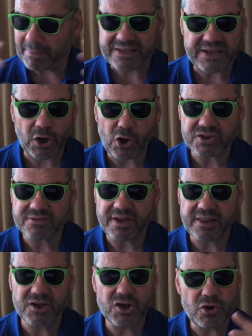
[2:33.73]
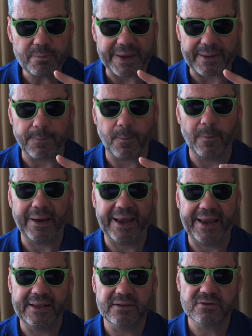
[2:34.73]
meeting lots of other new people
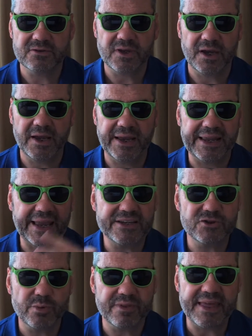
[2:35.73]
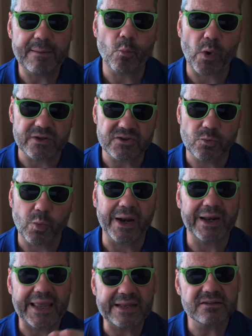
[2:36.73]
and engaging with them one to
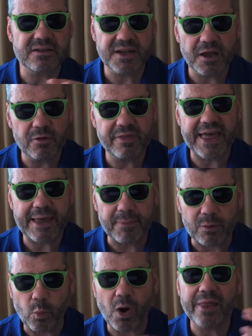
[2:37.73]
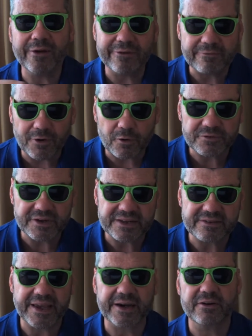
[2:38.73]
one, getting to know them and why they're involved
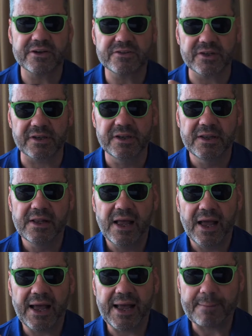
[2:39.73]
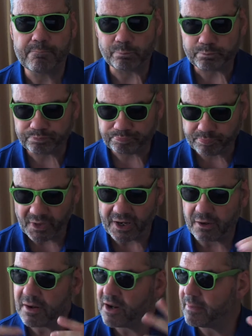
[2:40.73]
in Integris, and a
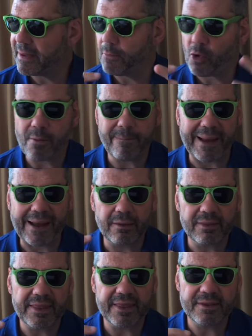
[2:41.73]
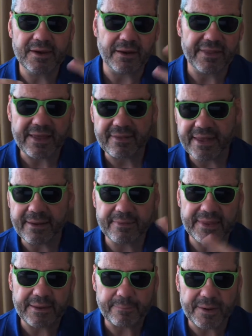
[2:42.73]
little bit more about
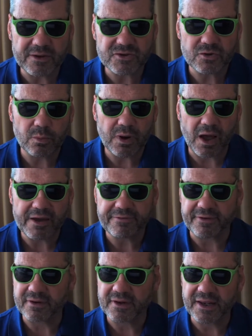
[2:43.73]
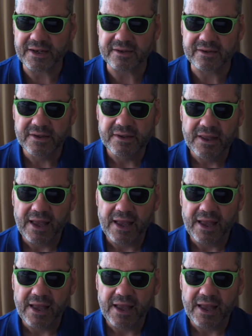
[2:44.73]
their personal life and